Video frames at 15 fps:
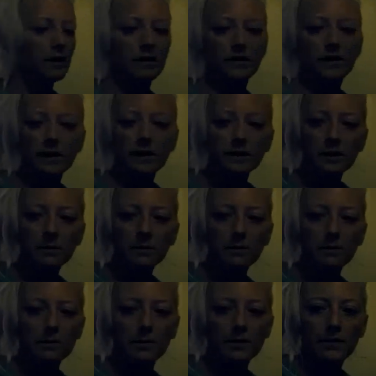For this
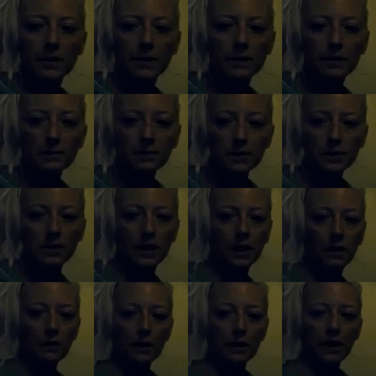updo style,
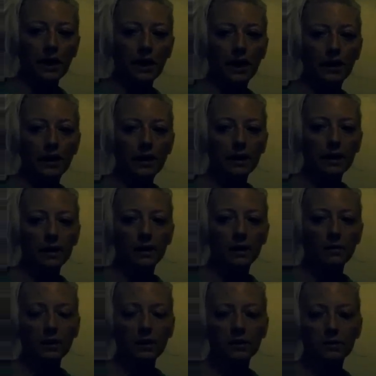we went ahead,
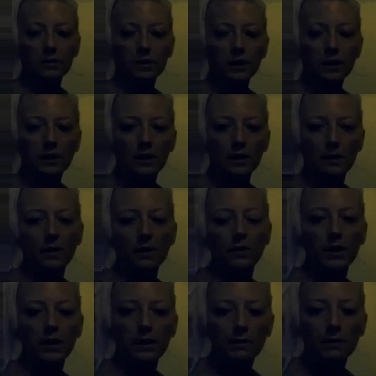we're going to do a
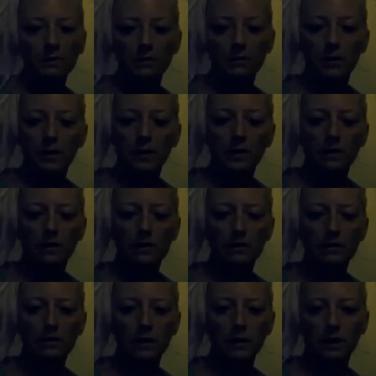pony with
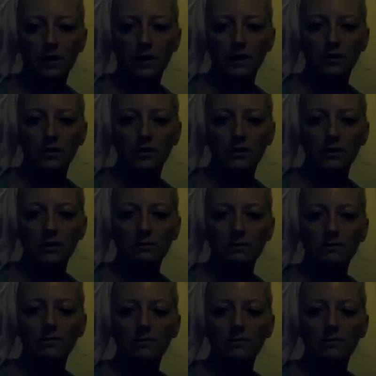decorations.